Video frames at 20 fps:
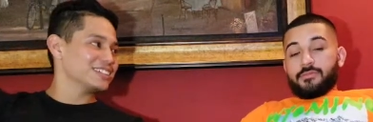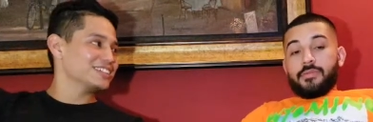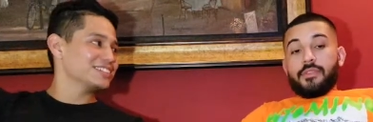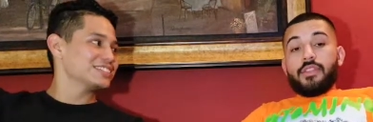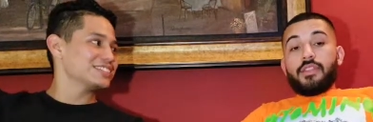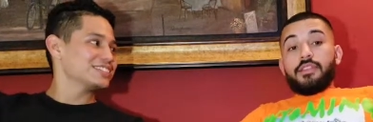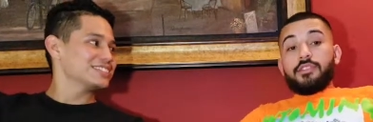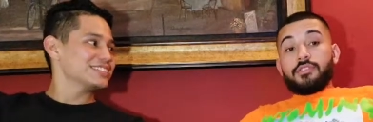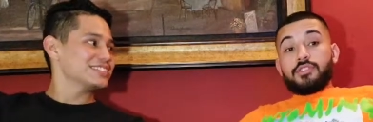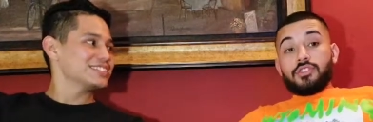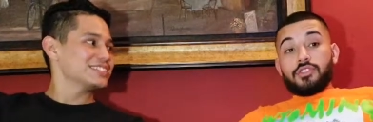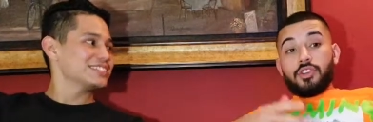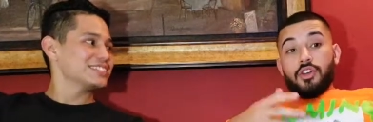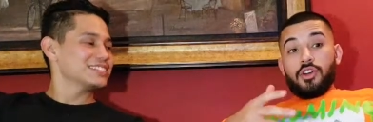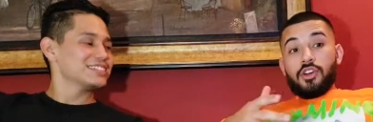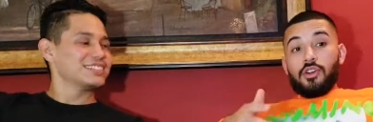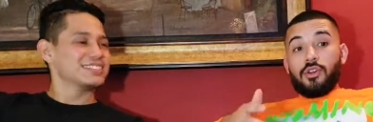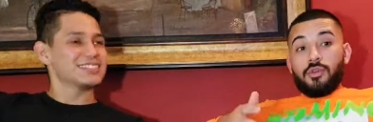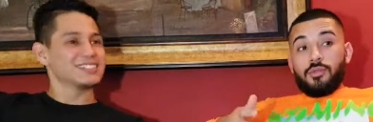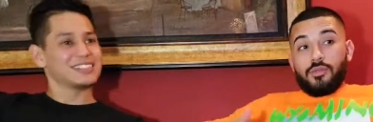
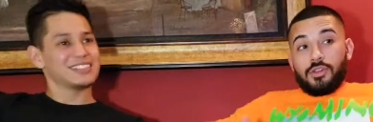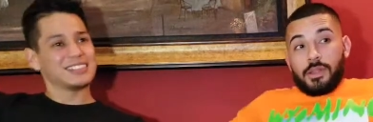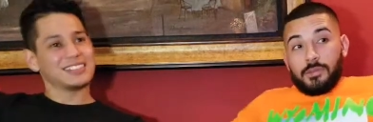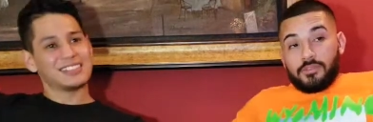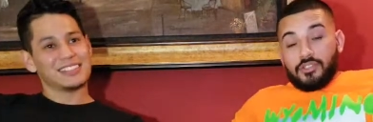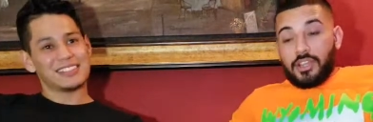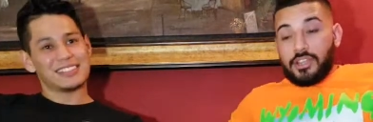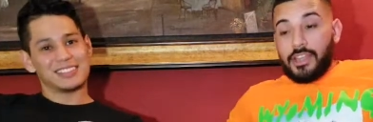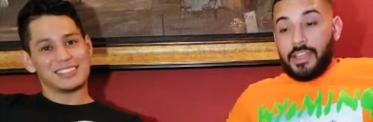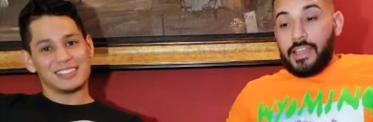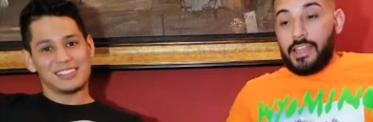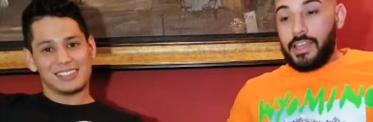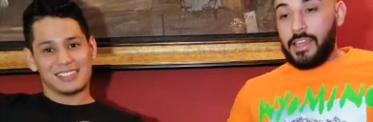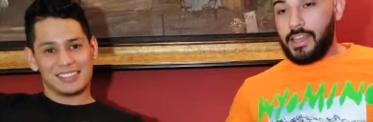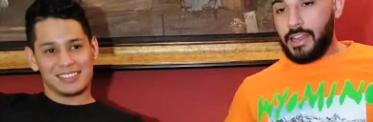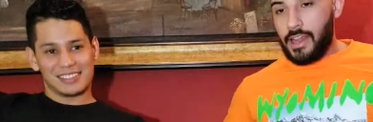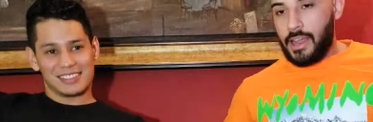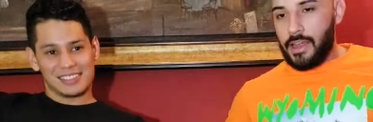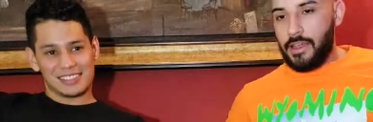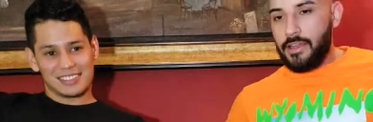Speaker 1: So what I'm trying to get
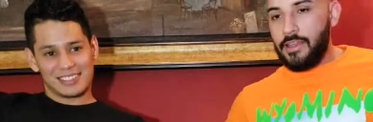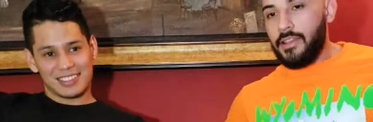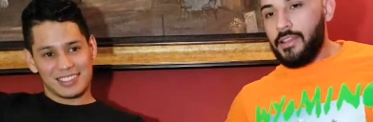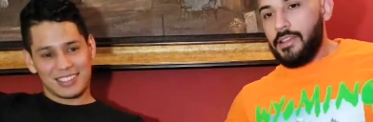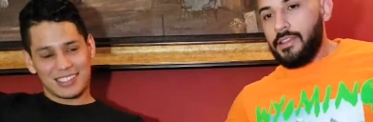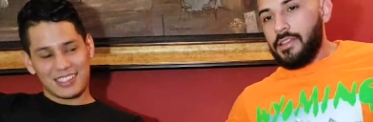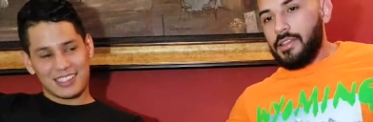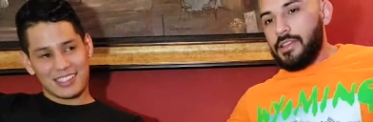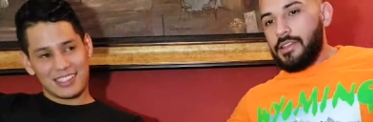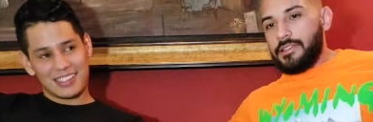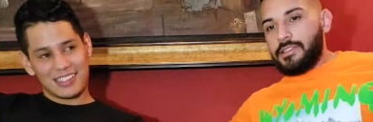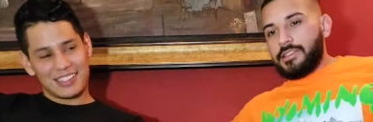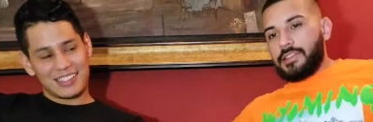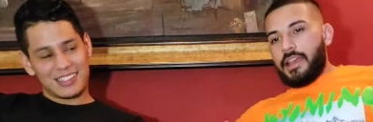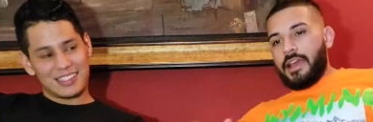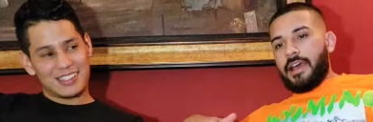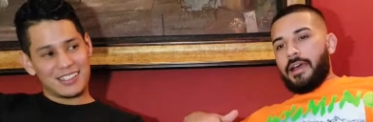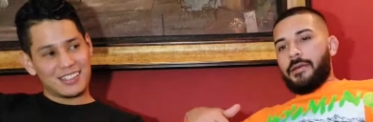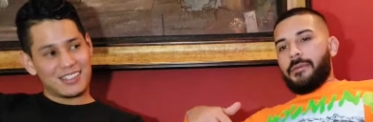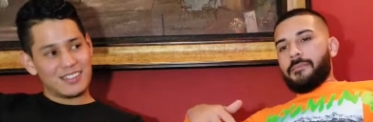at is
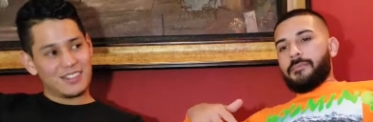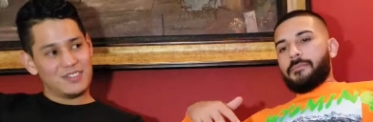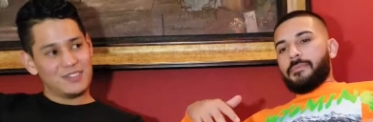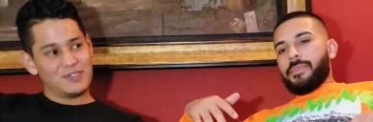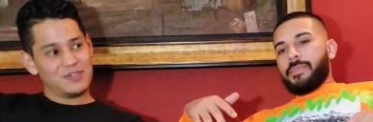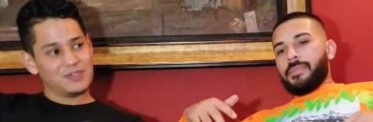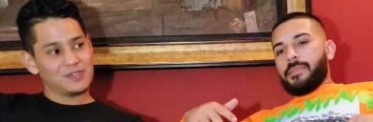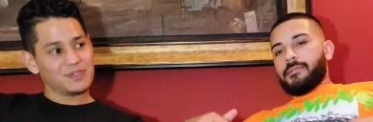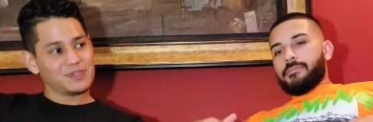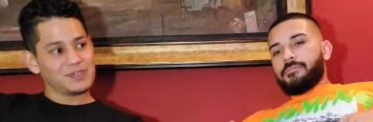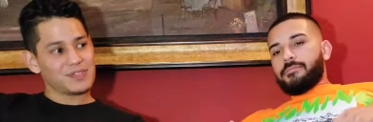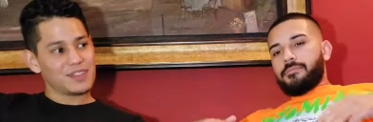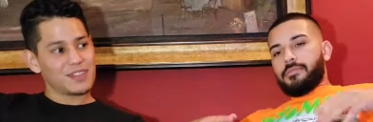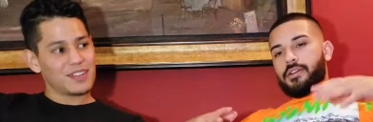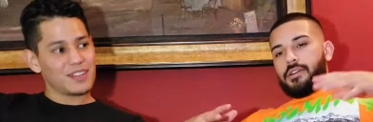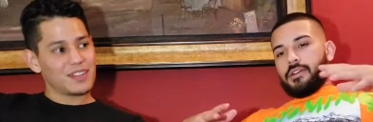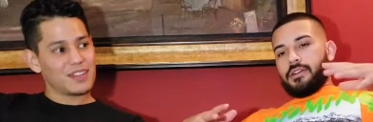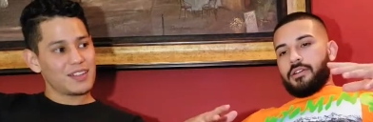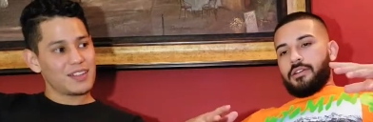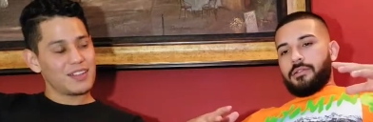that,
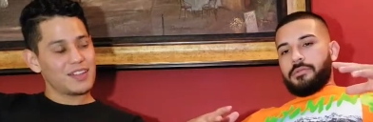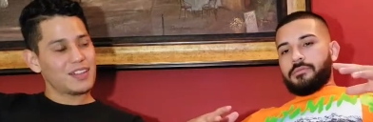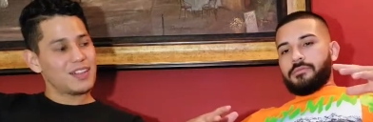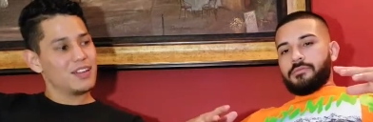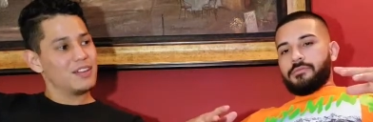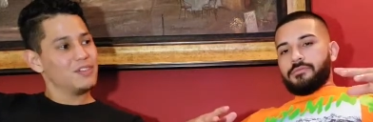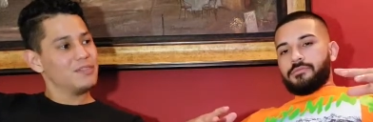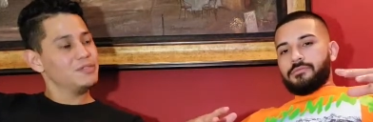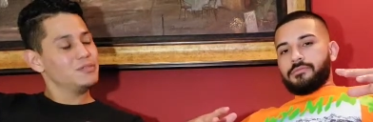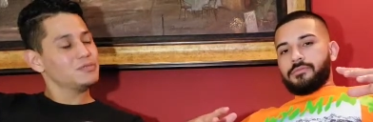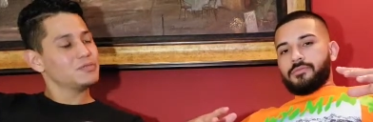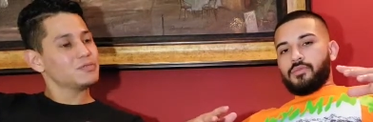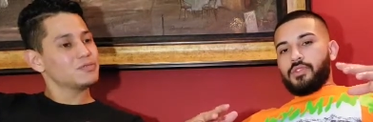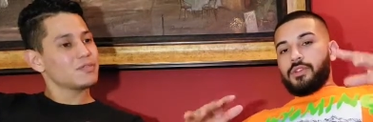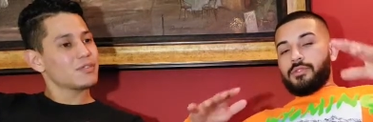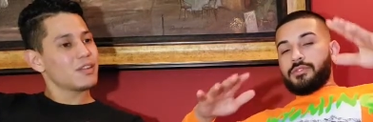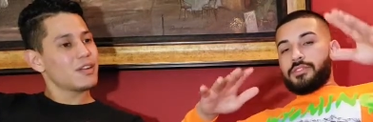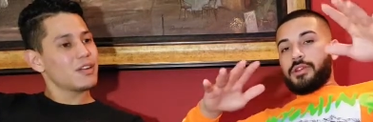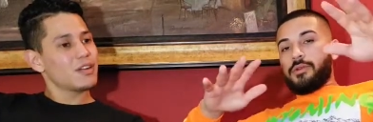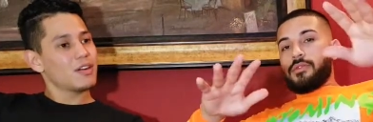um, well, the
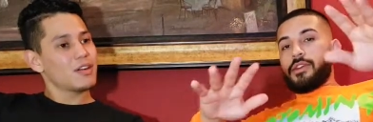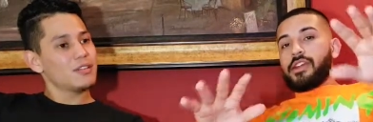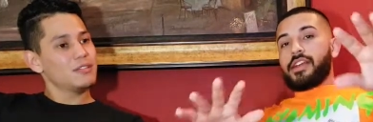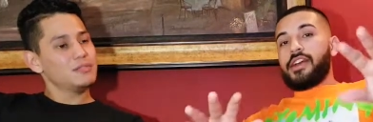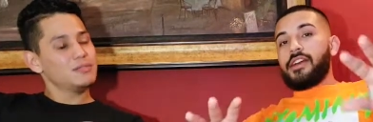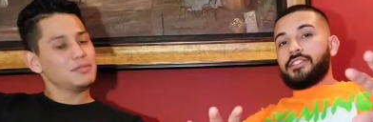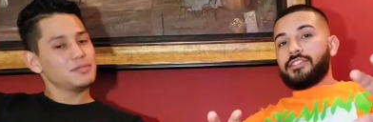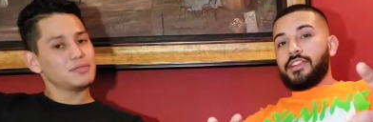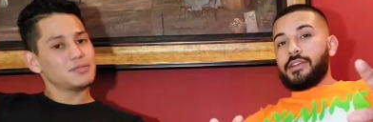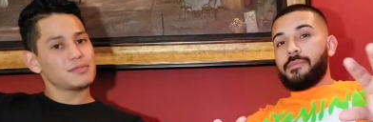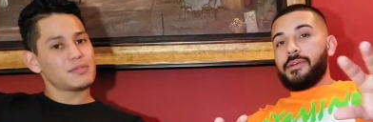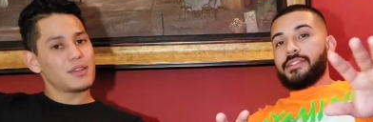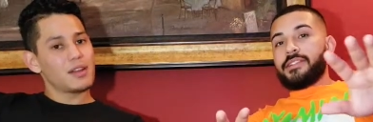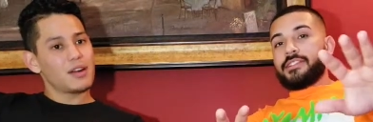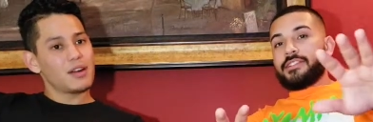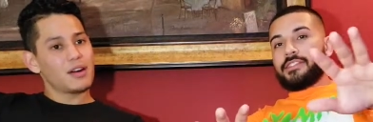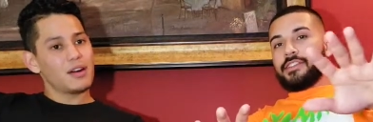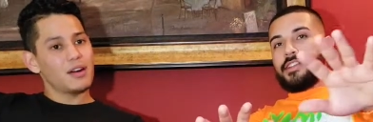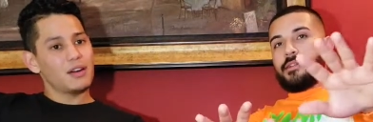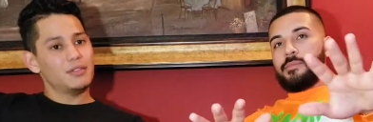reason I want to kind of talk about the
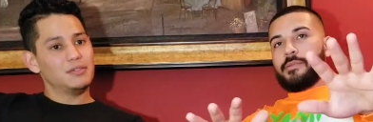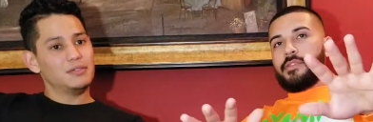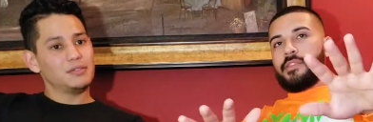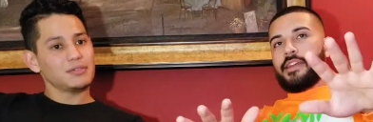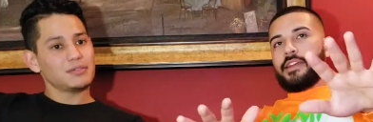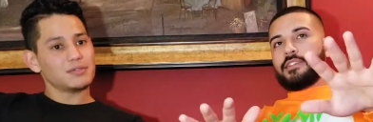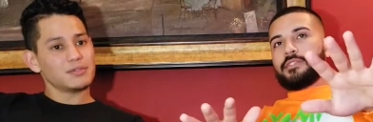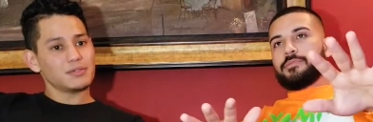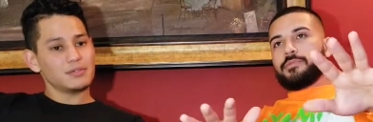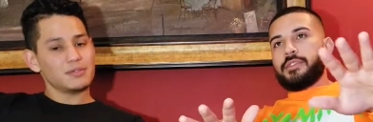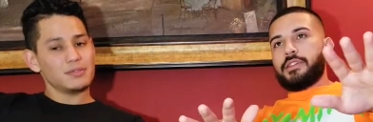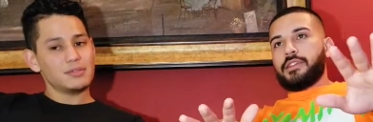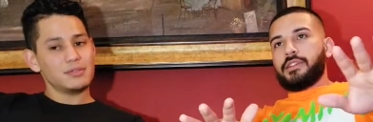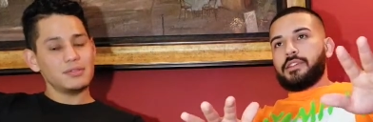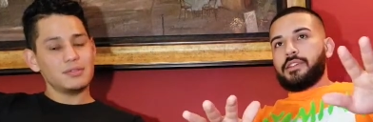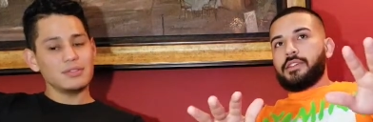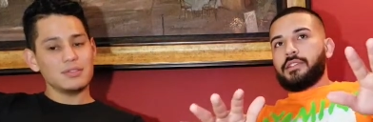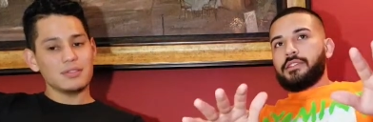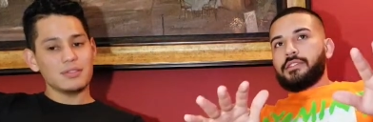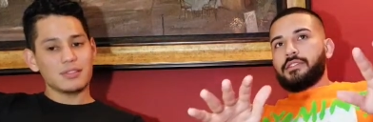setup and that is
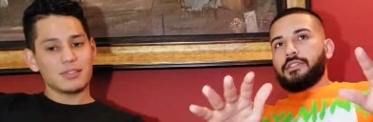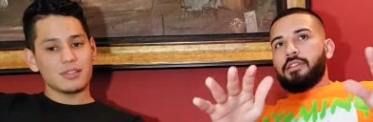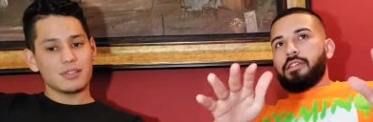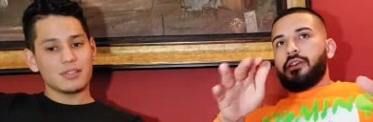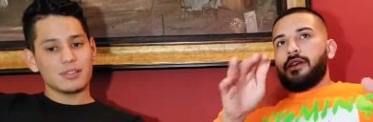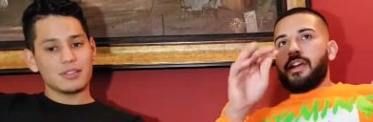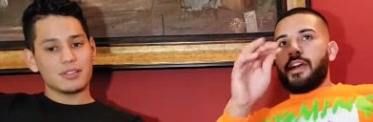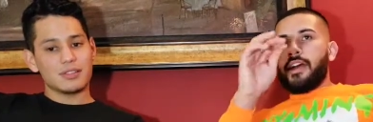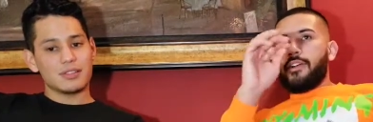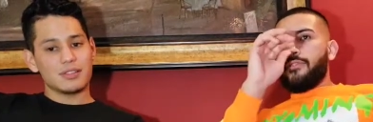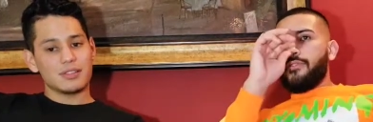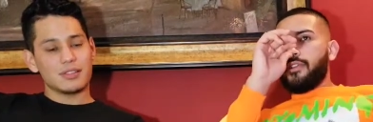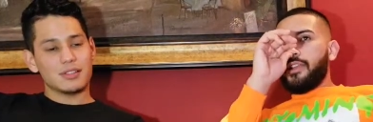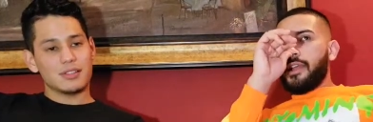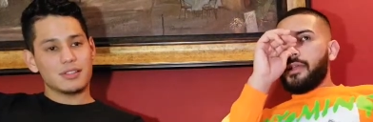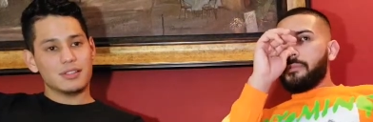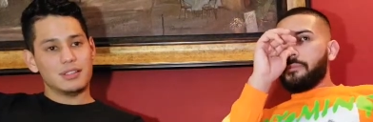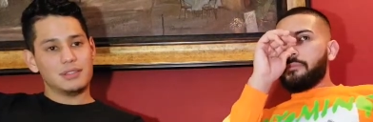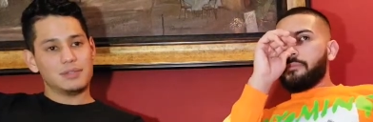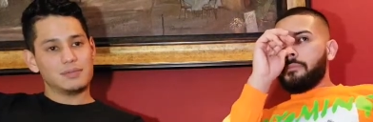because I feel
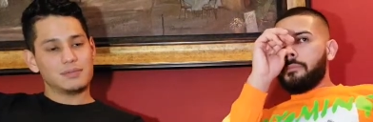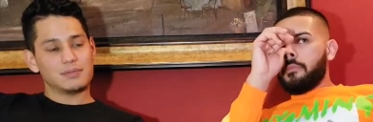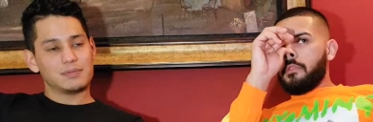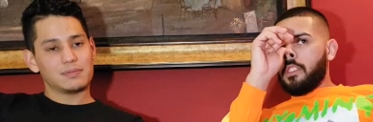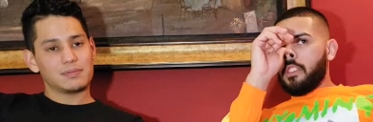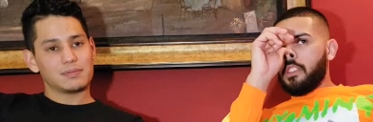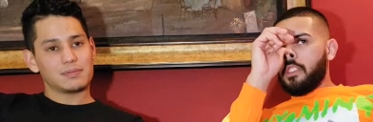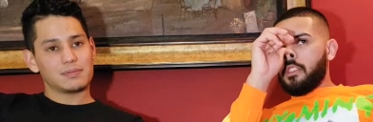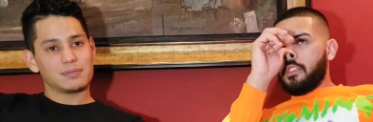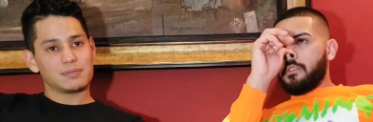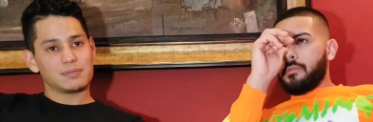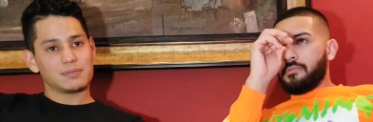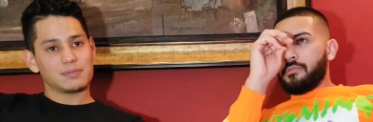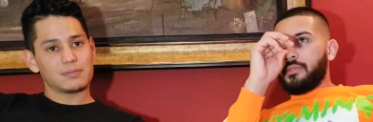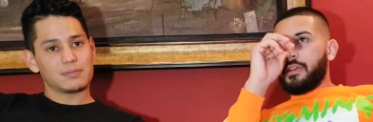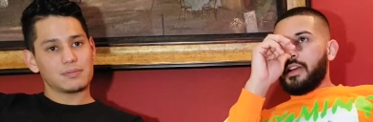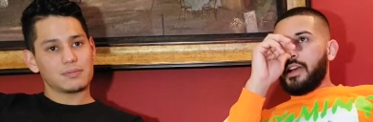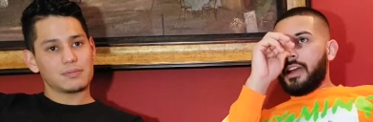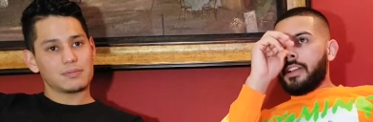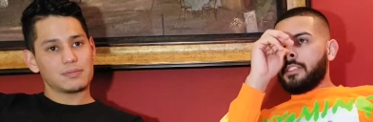like um
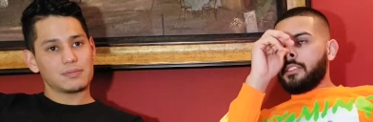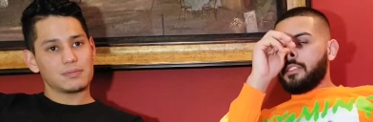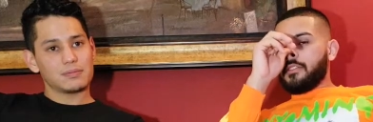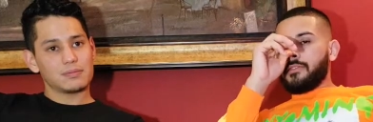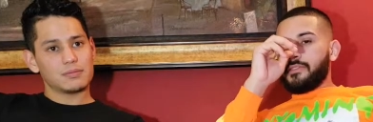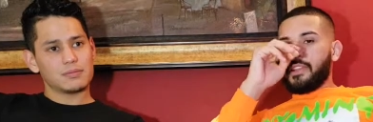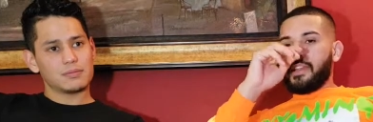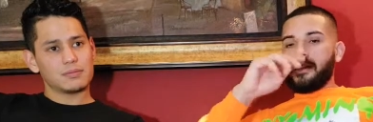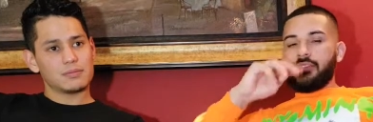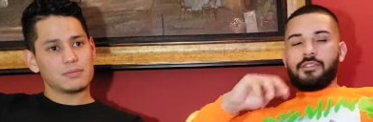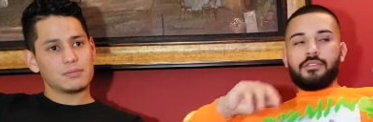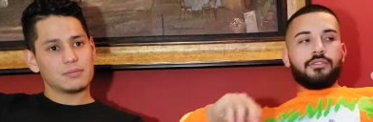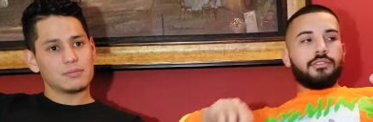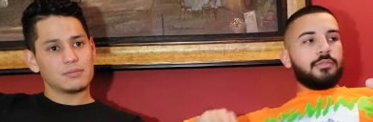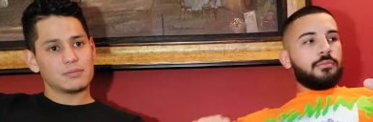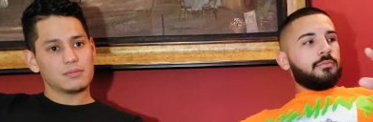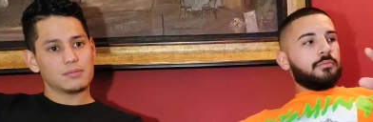as of late. Hold up.